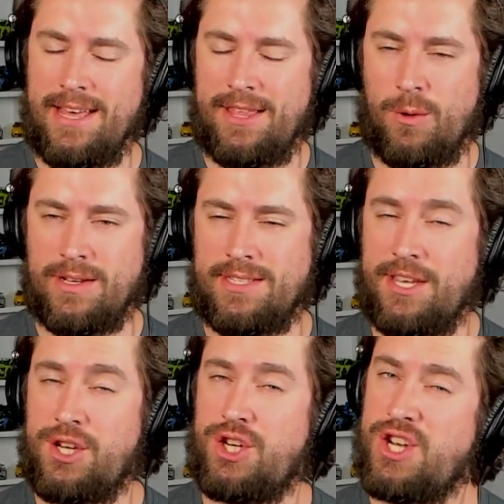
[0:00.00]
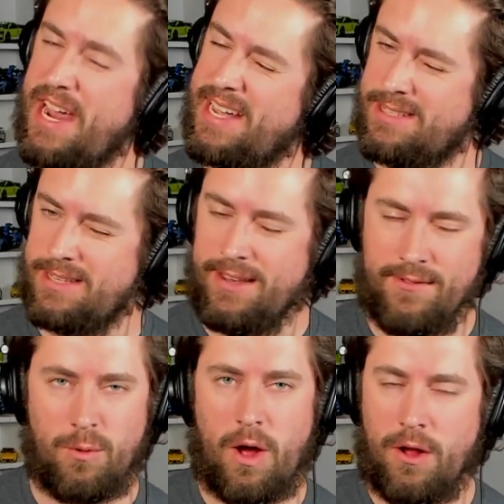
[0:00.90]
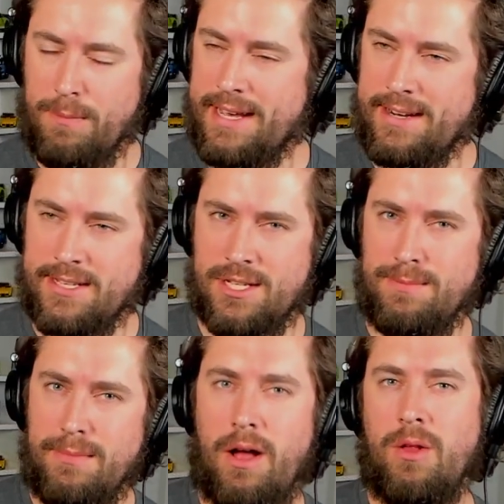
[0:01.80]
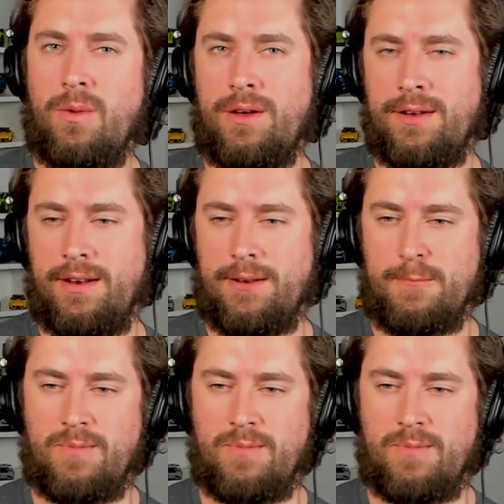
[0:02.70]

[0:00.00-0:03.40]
there was the chance, even albeit a small one,